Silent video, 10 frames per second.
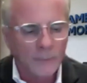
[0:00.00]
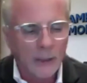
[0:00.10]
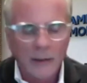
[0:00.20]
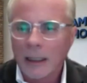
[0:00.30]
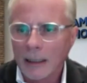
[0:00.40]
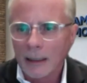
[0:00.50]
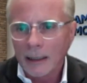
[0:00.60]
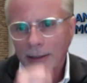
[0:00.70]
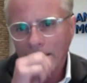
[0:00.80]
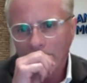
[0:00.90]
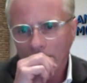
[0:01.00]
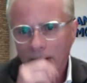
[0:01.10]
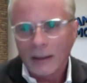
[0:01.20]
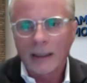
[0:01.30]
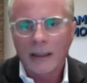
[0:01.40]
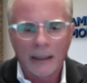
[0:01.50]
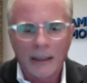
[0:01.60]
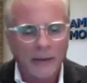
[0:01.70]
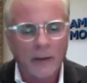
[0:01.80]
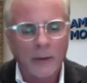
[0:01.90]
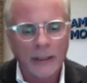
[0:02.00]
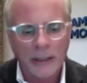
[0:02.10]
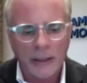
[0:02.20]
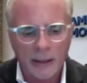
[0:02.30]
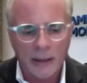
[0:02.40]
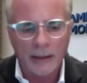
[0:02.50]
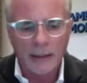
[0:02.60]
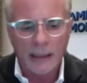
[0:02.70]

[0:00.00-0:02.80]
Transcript: Another question.